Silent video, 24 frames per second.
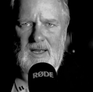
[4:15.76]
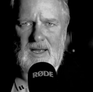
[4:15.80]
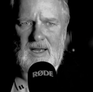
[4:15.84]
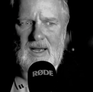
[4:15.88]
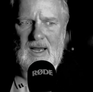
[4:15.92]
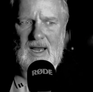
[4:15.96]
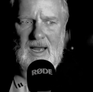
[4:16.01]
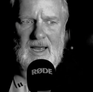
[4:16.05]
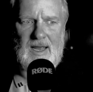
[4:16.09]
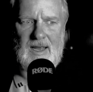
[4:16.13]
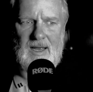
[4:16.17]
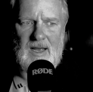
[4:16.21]

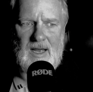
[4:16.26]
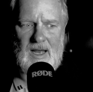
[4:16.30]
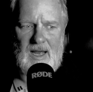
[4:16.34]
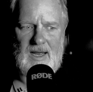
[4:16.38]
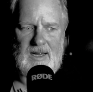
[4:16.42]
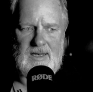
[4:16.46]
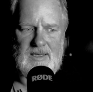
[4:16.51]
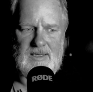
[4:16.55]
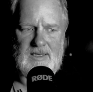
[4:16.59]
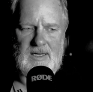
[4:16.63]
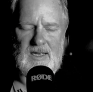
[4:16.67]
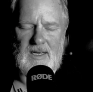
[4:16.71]

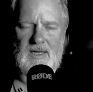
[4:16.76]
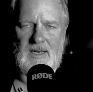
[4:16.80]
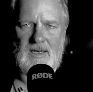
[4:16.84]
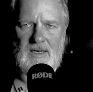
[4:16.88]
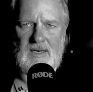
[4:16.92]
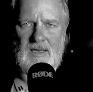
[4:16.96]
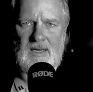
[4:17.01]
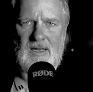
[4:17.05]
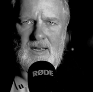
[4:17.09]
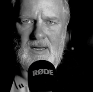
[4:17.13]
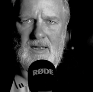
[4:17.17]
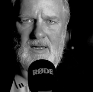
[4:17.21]
I
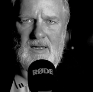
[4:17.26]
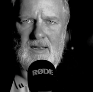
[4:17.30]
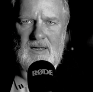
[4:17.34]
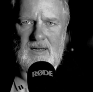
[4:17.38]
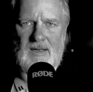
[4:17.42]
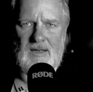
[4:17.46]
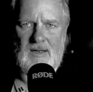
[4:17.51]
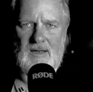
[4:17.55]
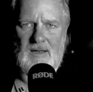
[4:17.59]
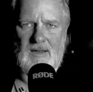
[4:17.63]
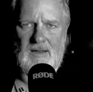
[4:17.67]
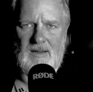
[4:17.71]
did
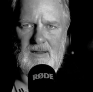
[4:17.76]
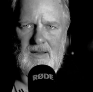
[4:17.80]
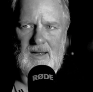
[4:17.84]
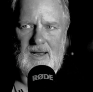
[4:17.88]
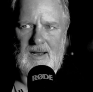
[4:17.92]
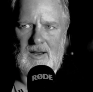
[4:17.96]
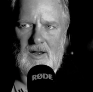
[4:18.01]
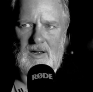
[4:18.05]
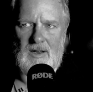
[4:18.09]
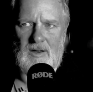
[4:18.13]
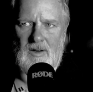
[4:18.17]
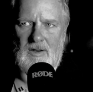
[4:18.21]

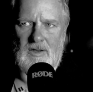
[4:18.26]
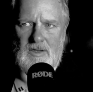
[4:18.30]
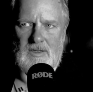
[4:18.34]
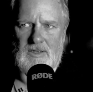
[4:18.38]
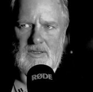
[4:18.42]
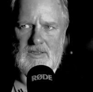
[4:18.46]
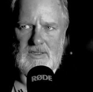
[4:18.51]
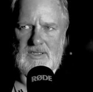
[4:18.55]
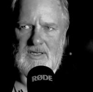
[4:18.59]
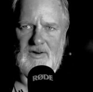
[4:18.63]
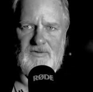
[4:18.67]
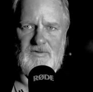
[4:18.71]
like a
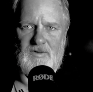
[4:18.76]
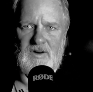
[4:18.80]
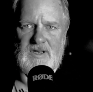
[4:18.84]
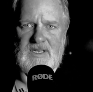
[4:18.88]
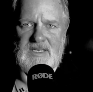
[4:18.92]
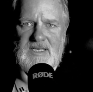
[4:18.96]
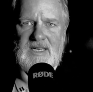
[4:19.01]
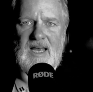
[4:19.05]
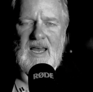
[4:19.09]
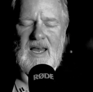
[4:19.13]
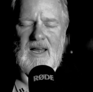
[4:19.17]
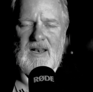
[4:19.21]
different
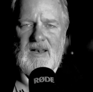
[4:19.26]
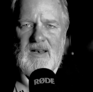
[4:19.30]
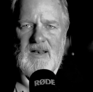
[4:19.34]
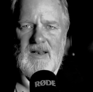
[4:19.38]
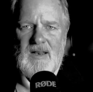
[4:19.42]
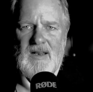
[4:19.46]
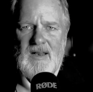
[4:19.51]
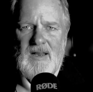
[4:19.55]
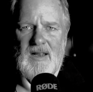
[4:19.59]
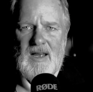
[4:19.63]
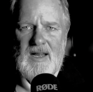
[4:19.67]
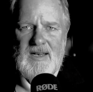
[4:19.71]
set.
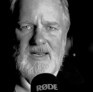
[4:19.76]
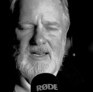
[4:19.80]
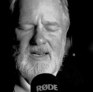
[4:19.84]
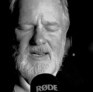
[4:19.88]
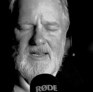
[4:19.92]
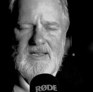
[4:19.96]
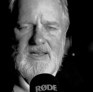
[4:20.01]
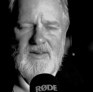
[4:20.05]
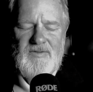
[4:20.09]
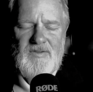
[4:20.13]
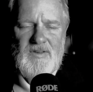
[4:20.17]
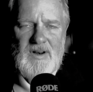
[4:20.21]
I did a
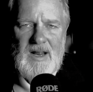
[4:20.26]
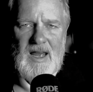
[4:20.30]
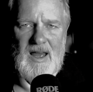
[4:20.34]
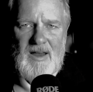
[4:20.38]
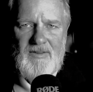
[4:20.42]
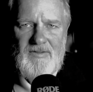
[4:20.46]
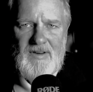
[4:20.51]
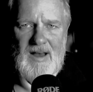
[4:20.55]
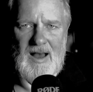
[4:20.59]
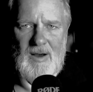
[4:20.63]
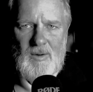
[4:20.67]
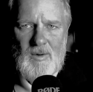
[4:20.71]
different
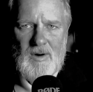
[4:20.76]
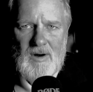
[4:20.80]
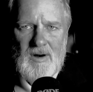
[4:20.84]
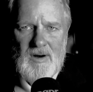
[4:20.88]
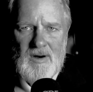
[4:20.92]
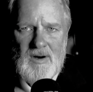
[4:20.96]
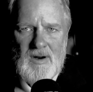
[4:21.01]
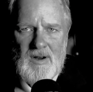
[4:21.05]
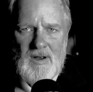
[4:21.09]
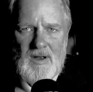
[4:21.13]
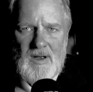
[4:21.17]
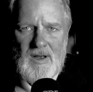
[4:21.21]
half hour.
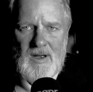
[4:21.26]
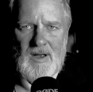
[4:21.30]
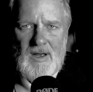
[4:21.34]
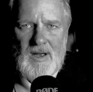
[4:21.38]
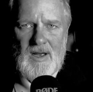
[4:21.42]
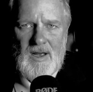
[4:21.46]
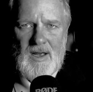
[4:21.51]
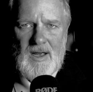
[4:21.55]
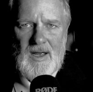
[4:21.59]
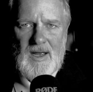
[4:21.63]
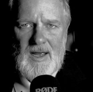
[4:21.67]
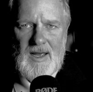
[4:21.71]

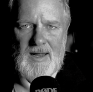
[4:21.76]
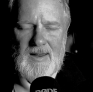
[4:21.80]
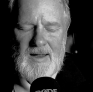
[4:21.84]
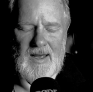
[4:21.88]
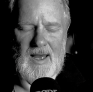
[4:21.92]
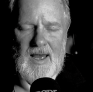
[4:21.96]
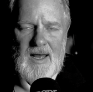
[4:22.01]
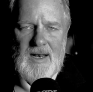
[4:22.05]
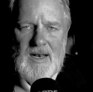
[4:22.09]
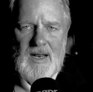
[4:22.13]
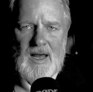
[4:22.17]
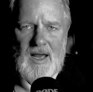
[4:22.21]
And the
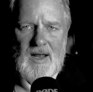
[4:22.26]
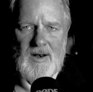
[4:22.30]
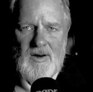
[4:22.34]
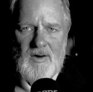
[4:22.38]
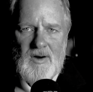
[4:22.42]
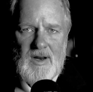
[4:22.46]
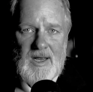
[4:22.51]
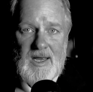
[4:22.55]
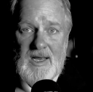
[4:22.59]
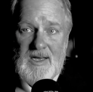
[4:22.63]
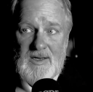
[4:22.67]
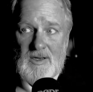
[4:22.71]
headliner,
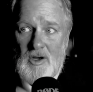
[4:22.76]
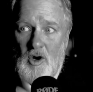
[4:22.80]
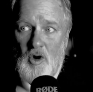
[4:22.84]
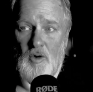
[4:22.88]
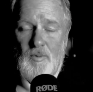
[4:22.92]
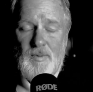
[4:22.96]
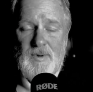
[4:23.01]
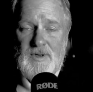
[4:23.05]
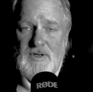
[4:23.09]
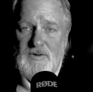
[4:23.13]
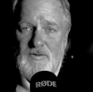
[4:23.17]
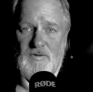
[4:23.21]
he
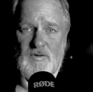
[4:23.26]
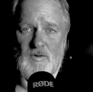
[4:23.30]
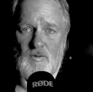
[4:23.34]
opens for